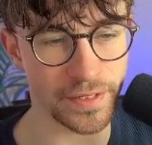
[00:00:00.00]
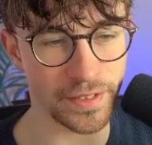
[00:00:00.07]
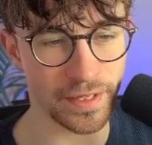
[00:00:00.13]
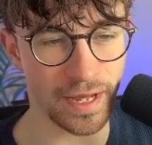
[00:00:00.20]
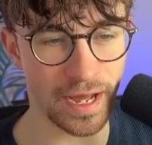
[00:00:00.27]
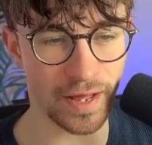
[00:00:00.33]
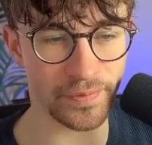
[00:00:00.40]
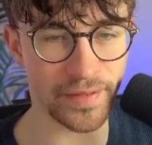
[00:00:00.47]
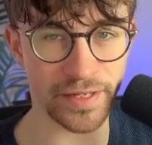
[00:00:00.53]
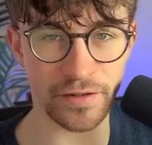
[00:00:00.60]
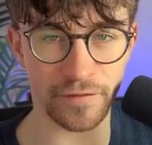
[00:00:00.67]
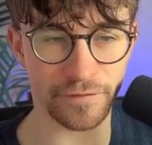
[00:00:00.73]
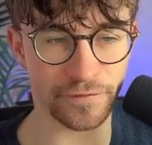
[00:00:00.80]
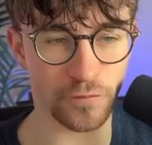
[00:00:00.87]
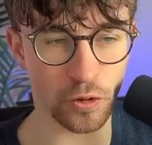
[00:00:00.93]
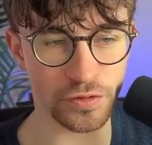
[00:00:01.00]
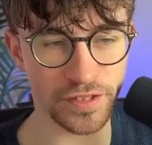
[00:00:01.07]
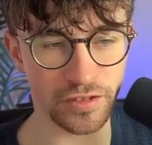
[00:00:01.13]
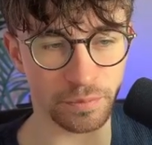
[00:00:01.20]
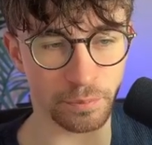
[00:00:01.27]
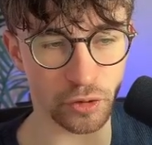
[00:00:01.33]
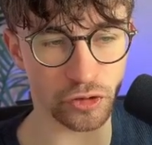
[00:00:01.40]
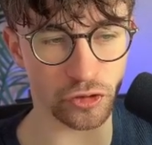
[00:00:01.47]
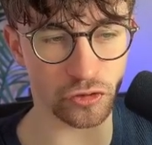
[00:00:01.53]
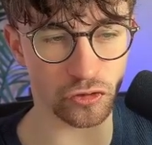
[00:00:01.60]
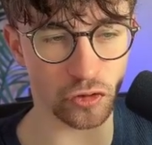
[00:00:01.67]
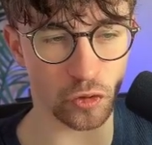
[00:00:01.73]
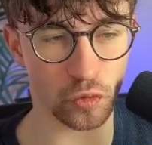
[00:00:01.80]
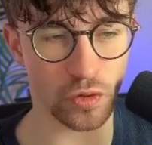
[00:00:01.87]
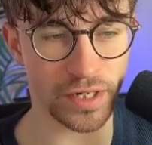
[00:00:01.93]
And then for these
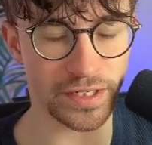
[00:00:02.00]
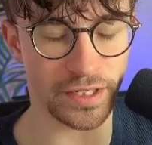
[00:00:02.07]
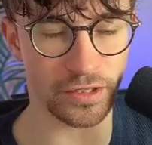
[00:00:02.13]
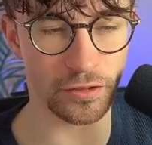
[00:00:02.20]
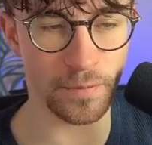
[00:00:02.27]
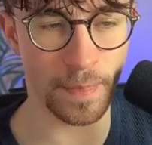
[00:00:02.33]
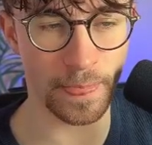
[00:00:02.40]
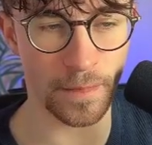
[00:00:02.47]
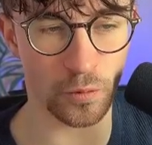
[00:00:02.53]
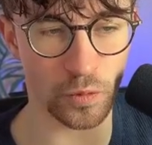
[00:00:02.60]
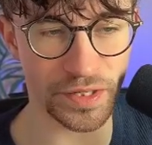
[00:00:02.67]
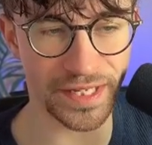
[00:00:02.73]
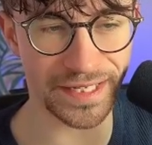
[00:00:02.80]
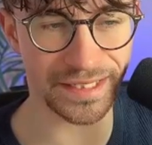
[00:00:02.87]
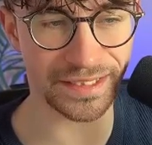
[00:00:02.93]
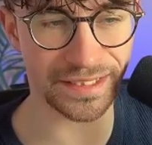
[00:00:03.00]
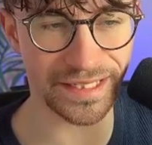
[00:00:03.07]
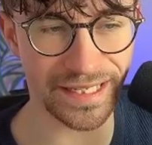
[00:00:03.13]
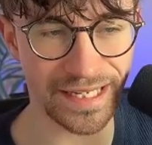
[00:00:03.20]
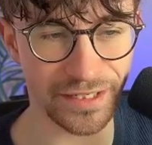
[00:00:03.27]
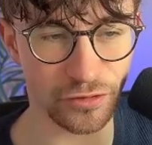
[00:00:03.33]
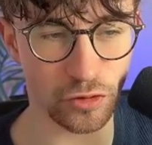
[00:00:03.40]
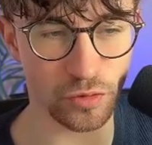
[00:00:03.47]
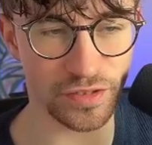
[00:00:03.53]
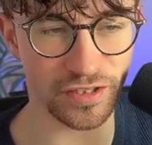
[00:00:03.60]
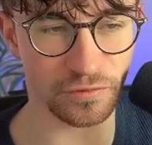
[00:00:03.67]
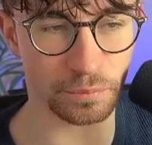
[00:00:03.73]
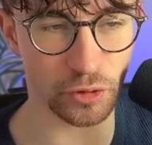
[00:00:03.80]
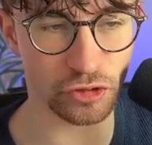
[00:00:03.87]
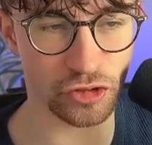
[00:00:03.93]
buttons right here, we can click into
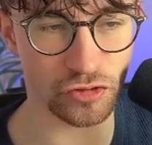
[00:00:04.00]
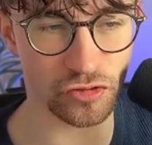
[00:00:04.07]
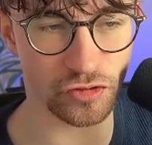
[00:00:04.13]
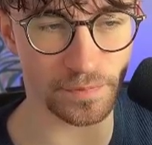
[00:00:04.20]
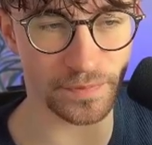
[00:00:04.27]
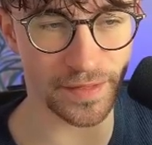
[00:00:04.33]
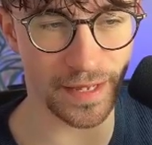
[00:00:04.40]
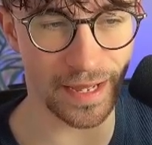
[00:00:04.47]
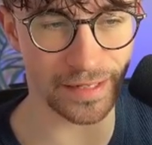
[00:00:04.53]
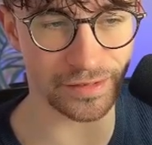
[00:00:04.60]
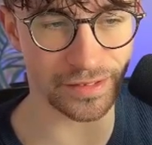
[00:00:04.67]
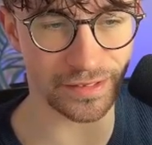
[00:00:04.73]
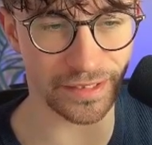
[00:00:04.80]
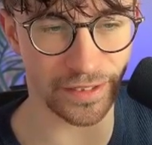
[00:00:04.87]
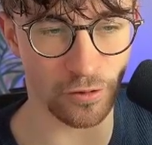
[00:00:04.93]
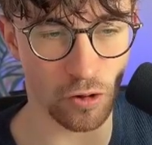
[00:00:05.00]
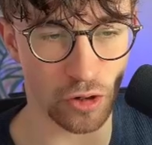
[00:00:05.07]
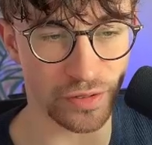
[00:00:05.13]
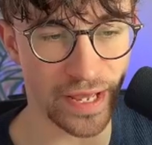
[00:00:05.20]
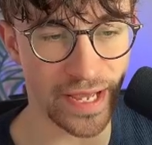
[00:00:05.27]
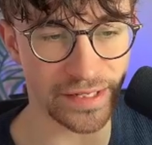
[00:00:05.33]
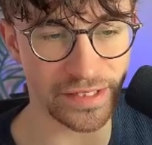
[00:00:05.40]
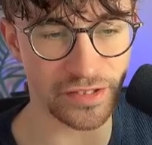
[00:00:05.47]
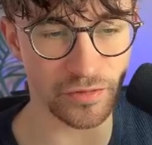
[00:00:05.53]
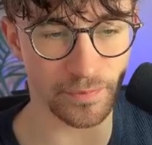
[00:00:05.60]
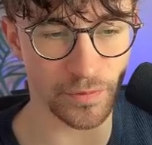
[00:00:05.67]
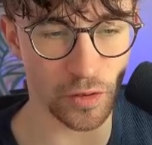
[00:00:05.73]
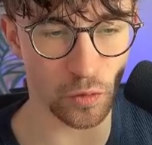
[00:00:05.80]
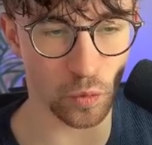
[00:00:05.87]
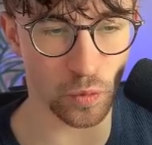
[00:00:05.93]
these buttons and click on edit,
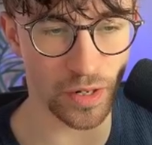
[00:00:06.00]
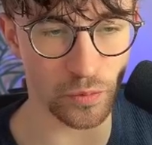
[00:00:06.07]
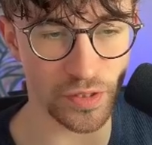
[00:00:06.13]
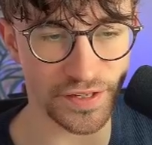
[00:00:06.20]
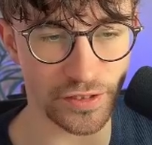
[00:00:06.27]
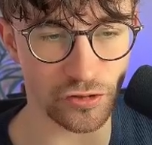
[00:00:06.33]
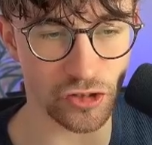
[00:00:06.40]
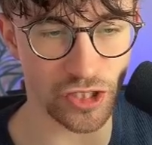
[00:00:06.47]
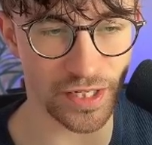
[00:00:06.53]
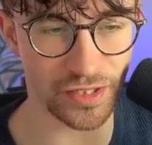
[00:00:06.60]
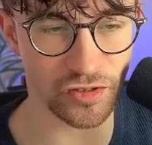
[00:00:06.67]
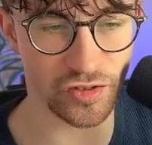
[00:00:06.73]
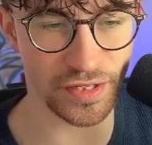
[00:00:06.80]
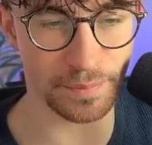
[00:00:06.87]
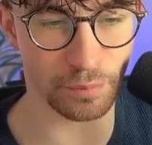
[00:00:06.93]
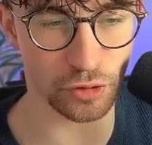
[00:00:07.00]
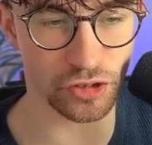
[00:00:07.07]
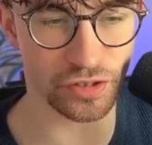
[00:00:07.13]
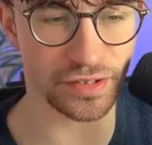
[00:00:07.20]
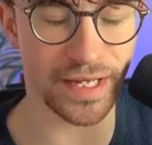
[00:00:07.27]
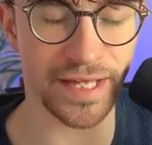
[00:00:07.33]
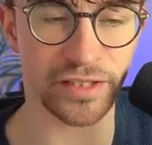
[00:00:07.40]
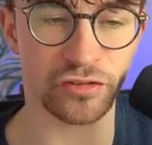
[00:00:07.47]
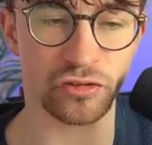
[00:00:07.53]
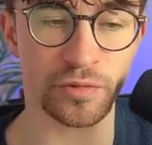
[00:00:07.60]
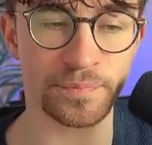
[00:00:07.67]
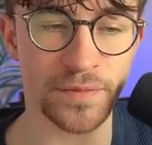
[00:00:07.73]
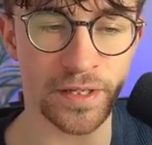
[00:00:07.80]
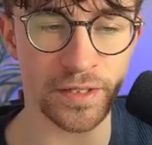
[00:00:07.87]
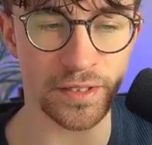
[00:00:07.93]
where we can change the button
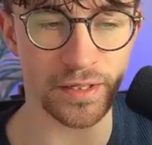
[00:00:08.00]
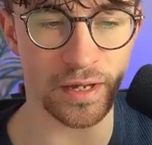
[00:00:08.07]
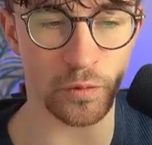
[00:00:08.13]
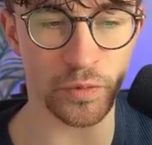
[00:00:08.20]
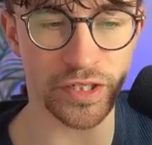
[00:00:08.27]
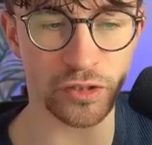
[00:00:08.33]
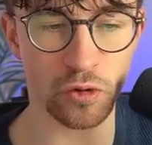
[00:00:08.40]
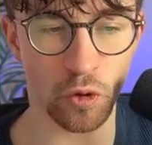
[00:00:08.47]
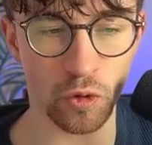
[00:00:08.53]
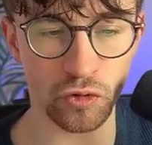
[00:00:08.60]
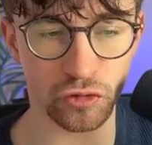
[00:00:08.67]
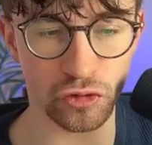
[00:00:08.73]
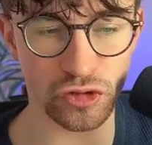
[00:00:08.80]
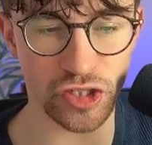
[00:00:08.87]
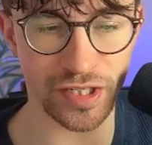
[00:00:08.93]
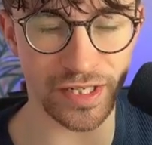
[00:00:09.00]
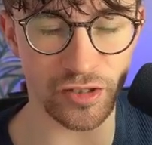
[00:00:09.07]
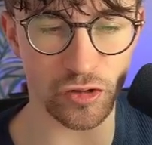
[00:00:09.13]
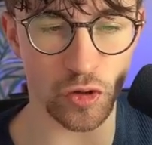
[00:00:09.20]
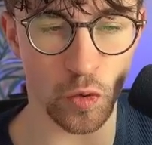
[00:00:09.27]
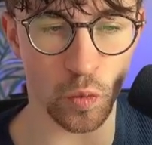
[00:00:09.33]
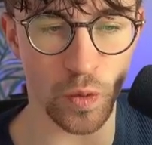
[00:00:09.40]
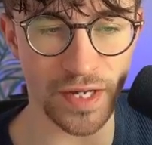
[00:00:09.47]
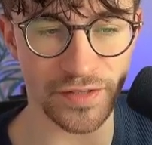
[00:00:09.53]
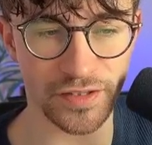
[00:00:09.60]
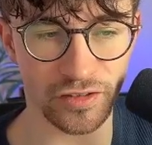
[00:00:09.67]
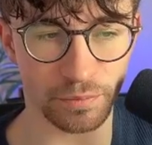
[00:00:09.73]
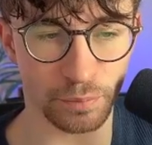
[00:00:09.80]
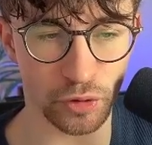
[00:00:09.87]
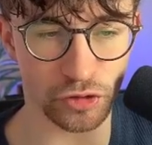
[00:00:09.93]
text. And we can also change where
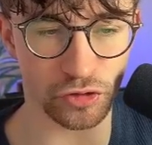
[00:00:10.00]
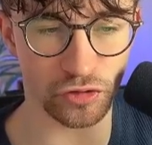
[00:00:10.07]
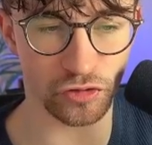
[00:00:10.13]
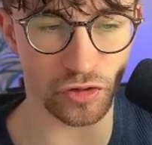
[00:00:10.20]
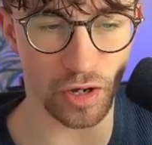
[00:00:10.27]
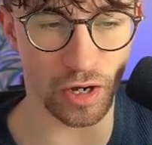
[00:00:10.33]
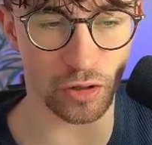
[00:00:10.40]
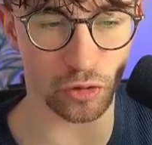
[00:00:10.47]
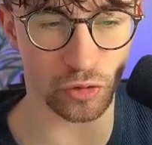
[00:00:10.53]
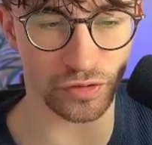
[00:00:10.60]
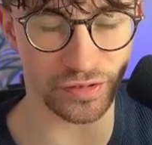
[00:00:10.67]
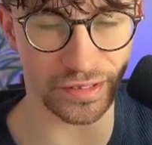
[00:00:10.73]
these buttons are going to